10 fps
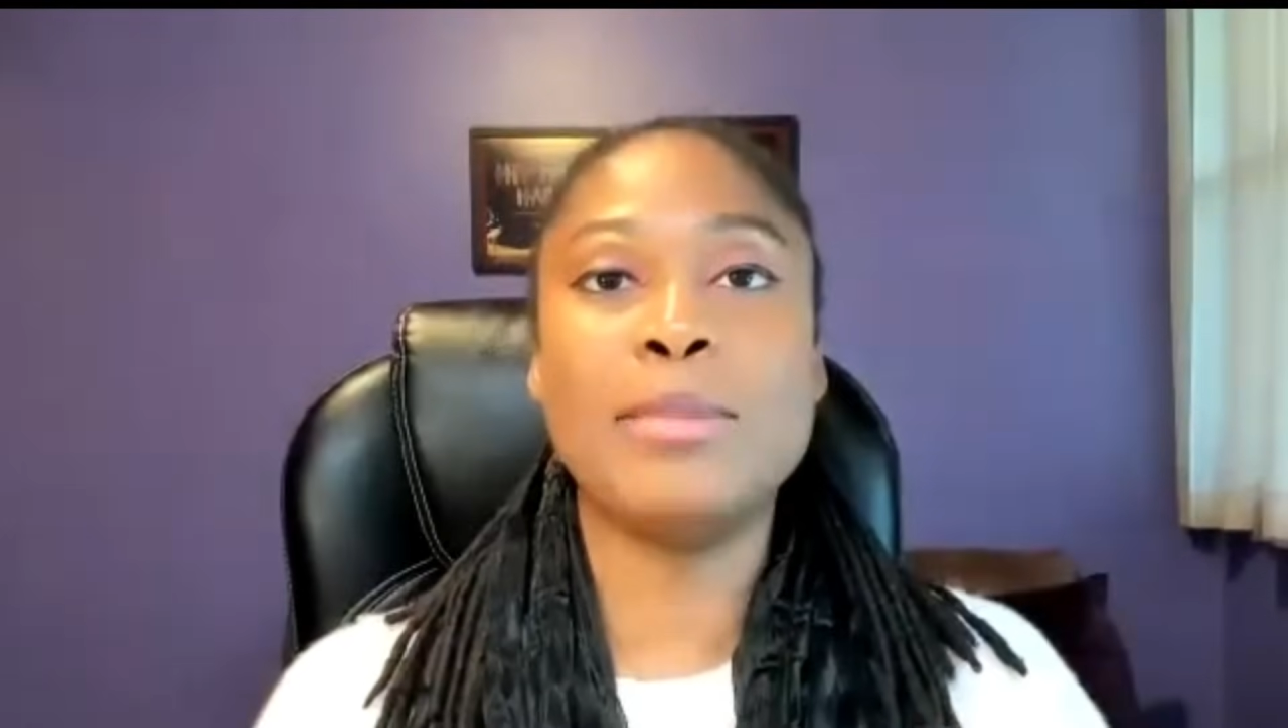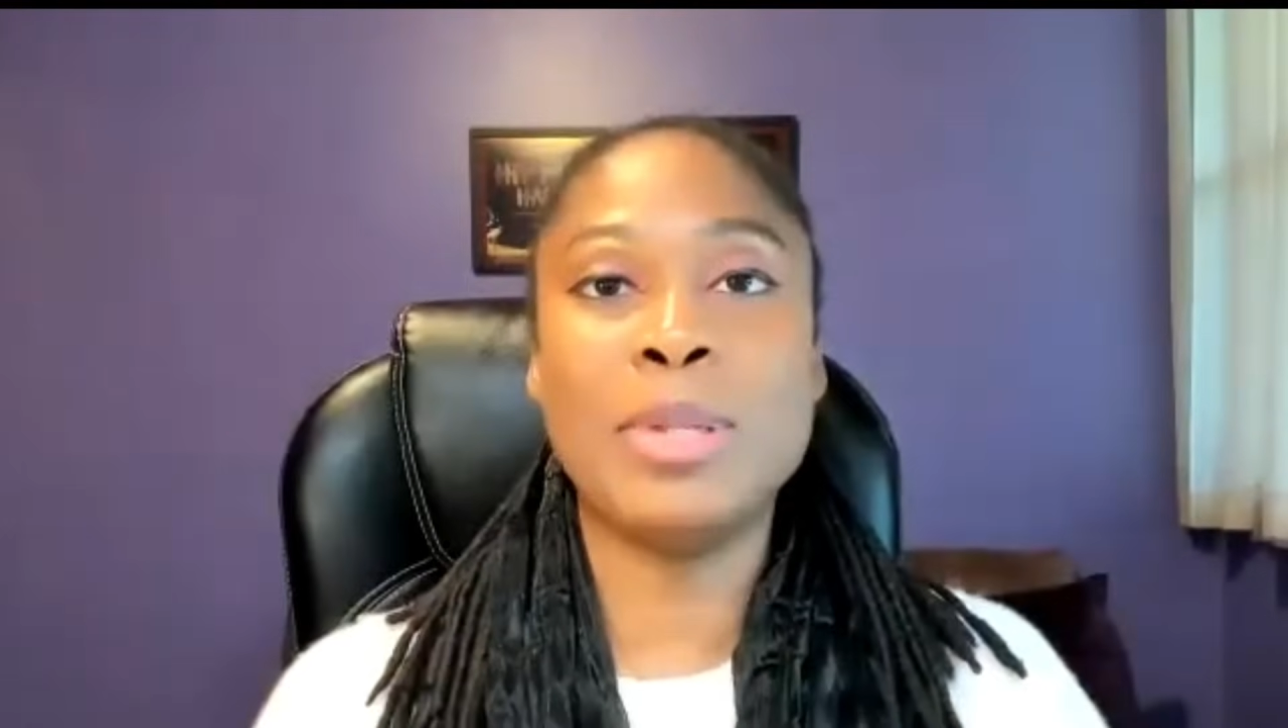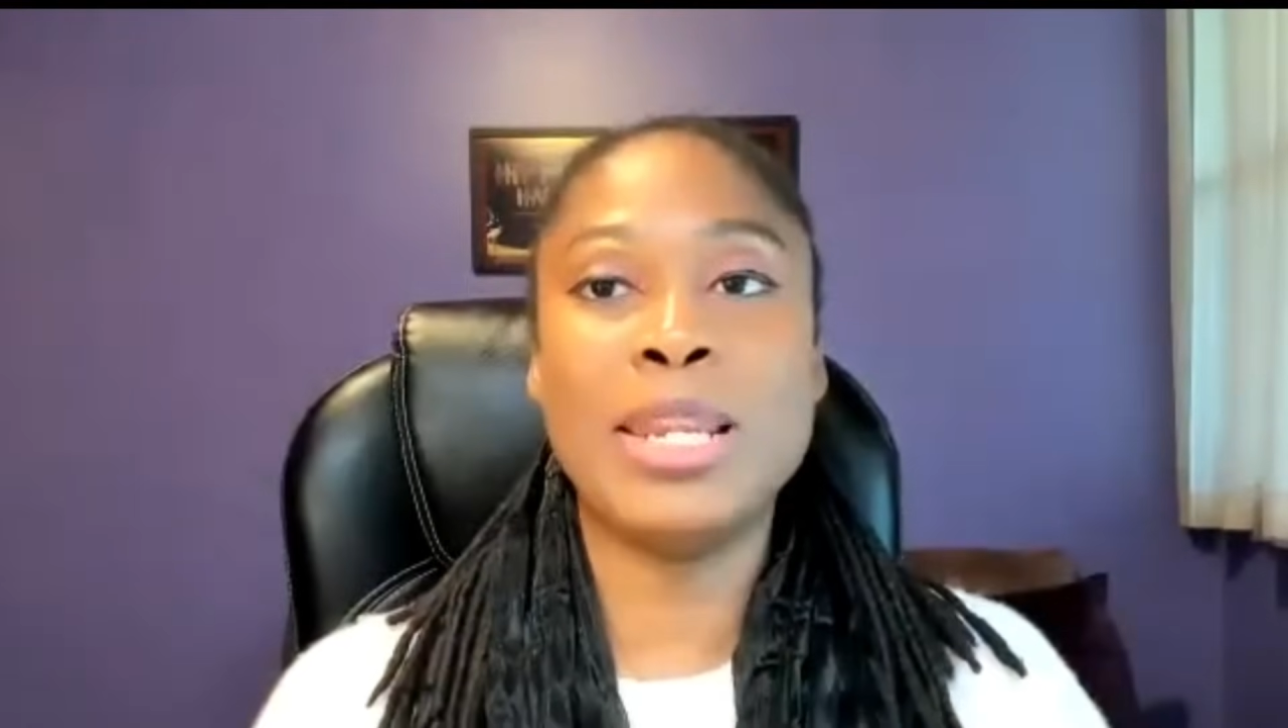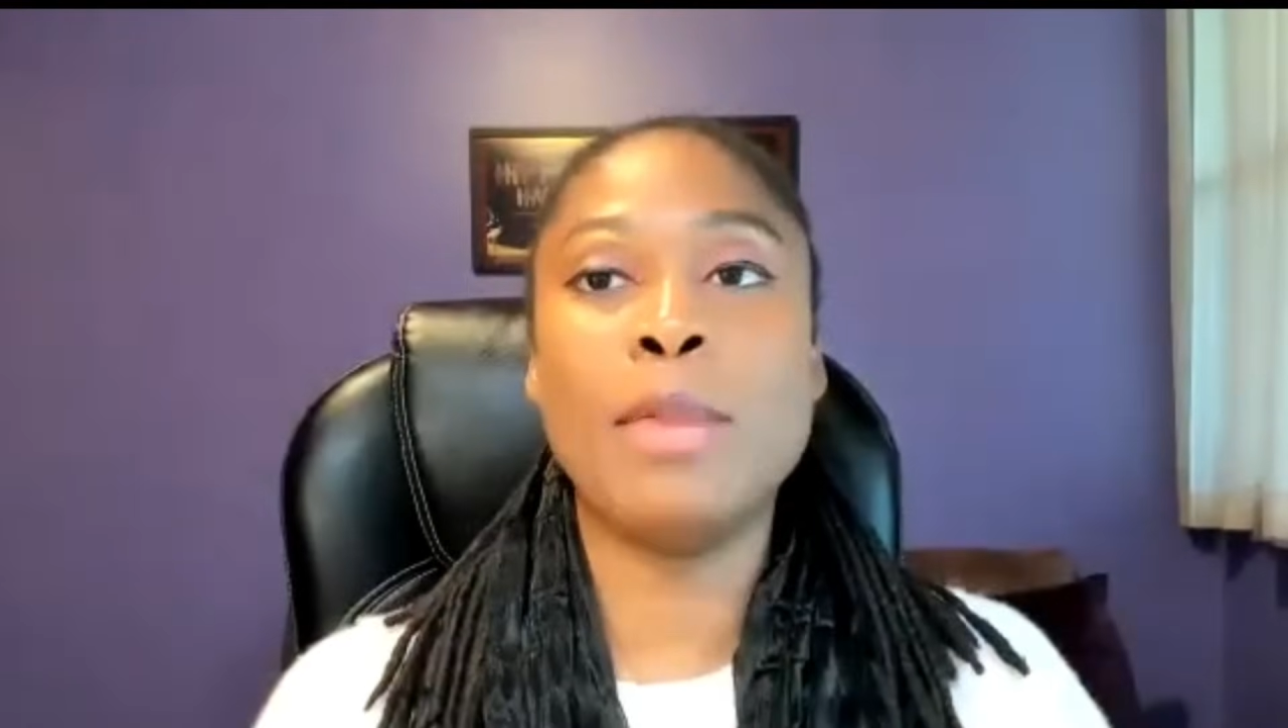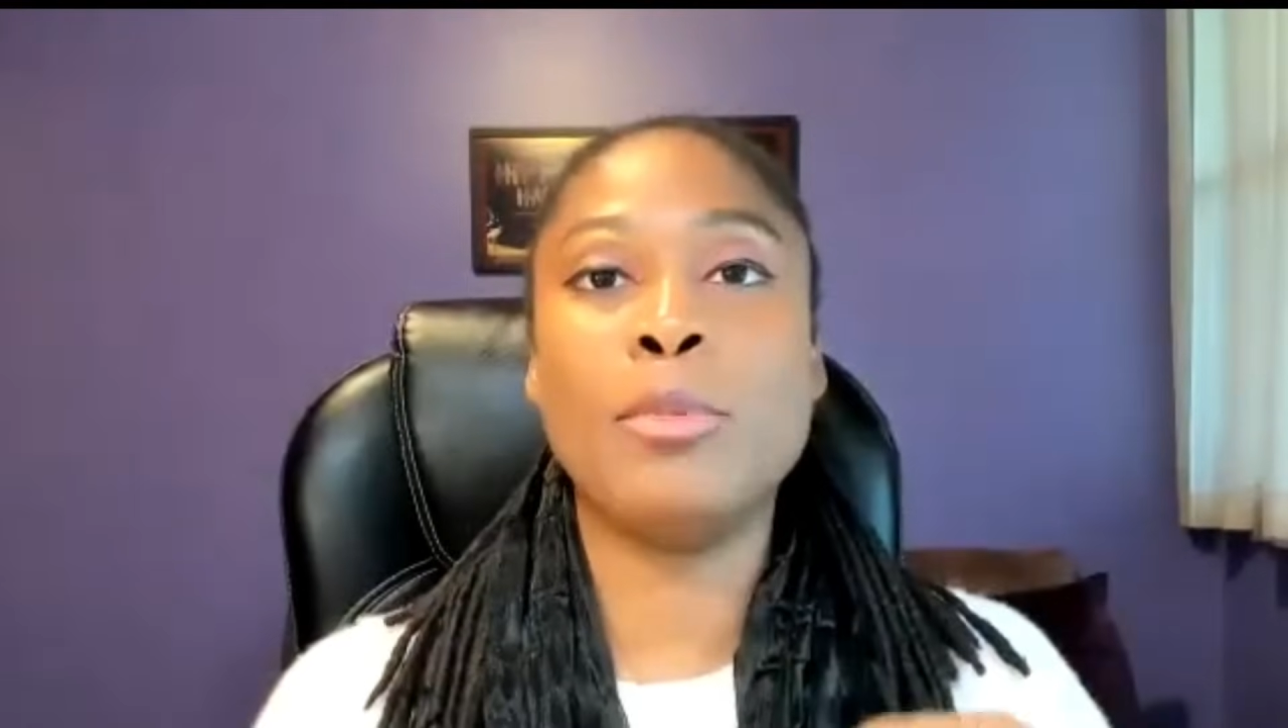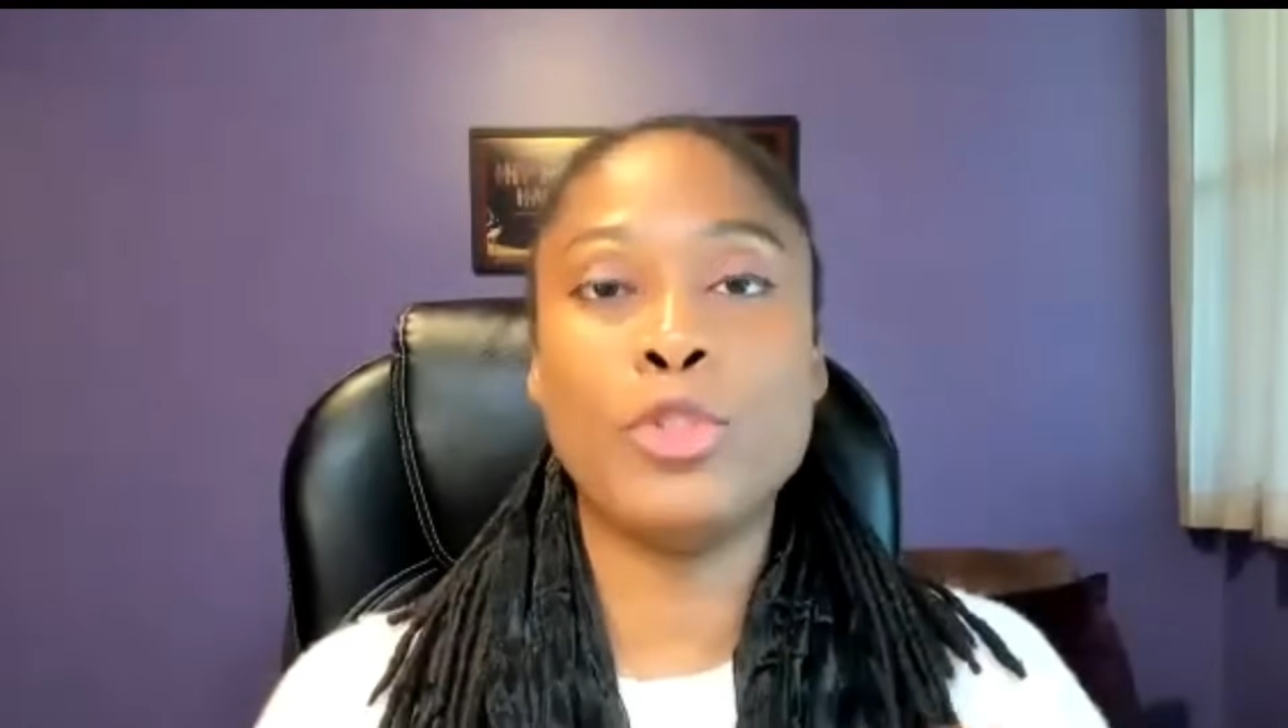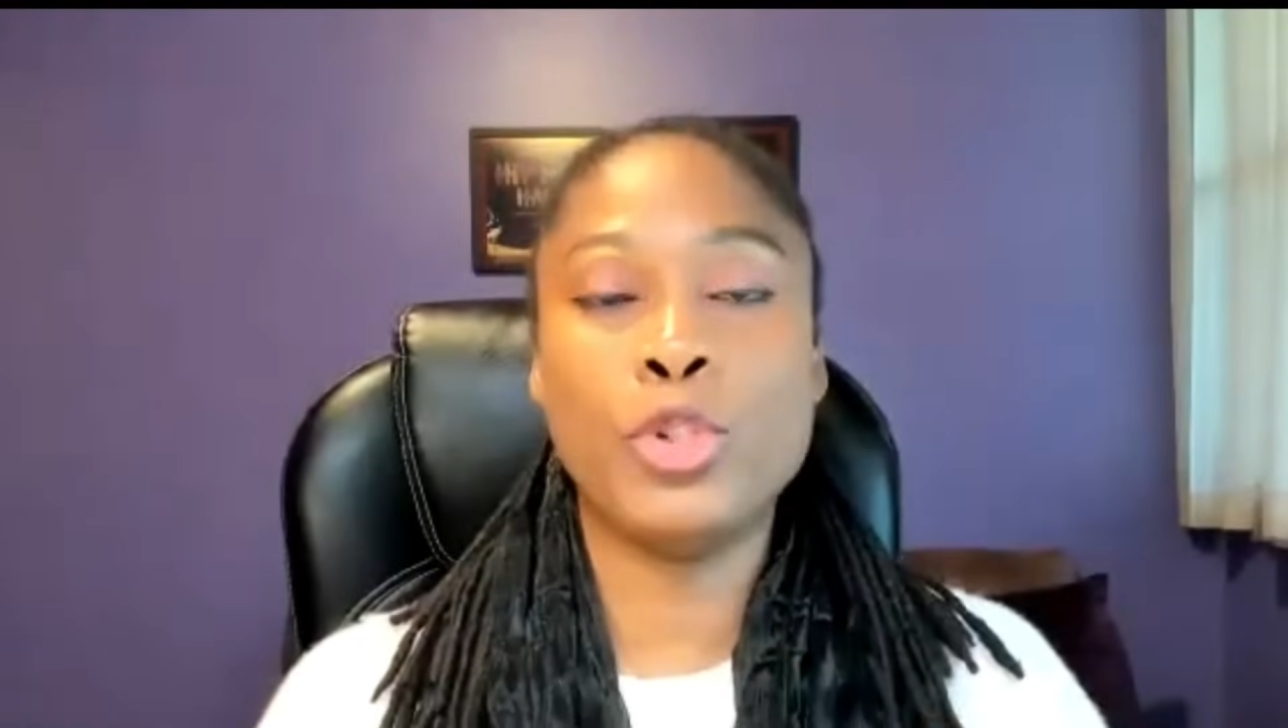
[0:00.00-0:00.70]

it been able